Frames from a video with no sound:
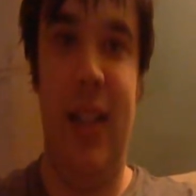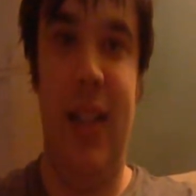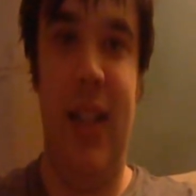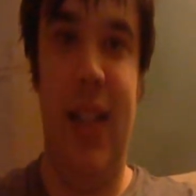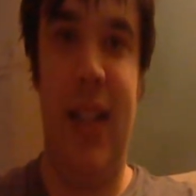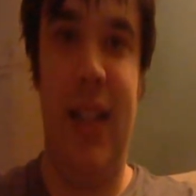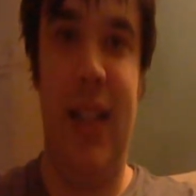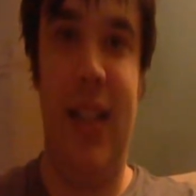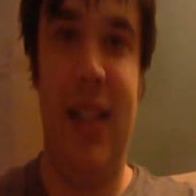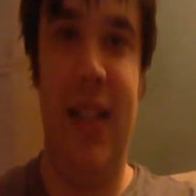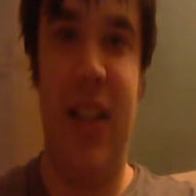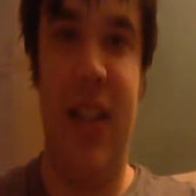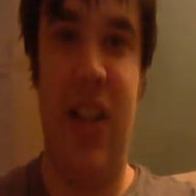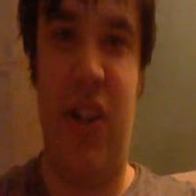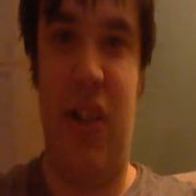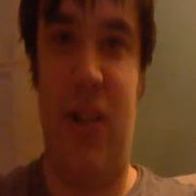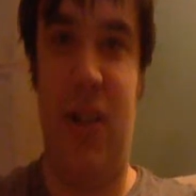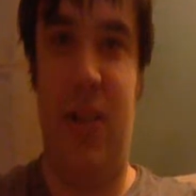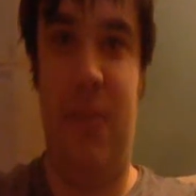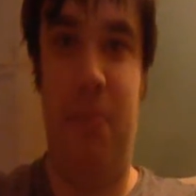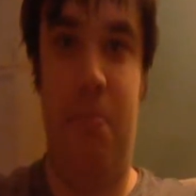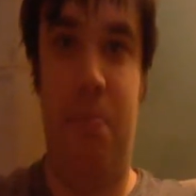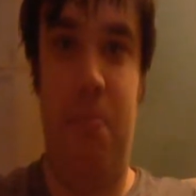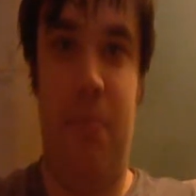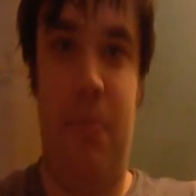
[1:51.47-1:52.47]
and it
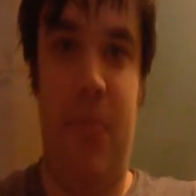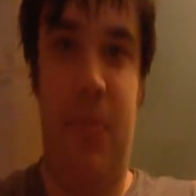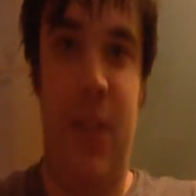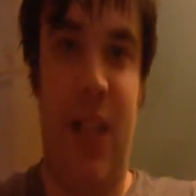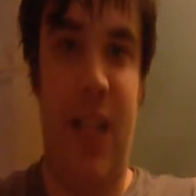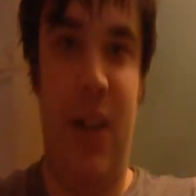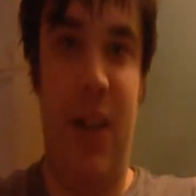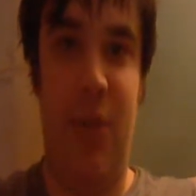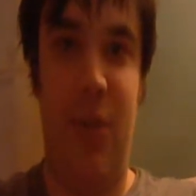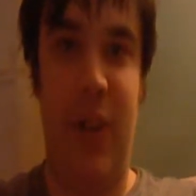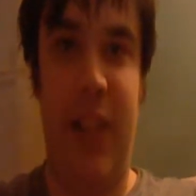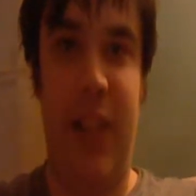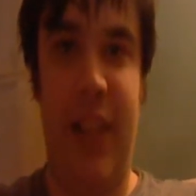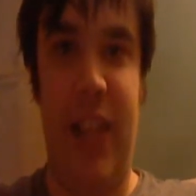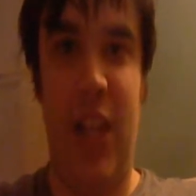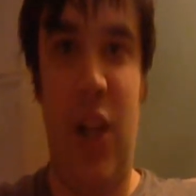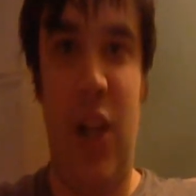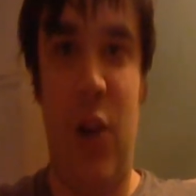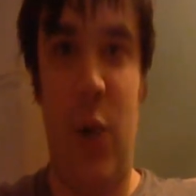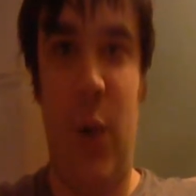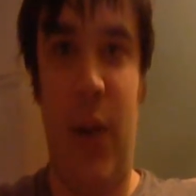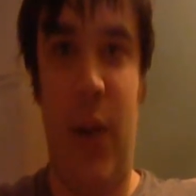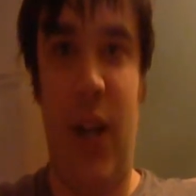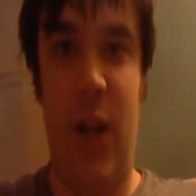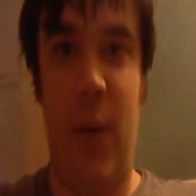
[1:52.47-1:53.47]
just didn't really
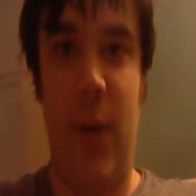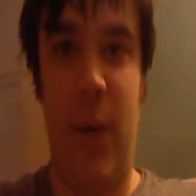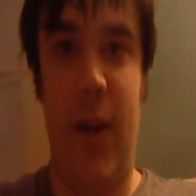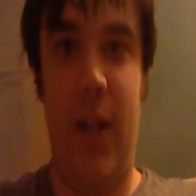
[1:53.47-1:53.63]
go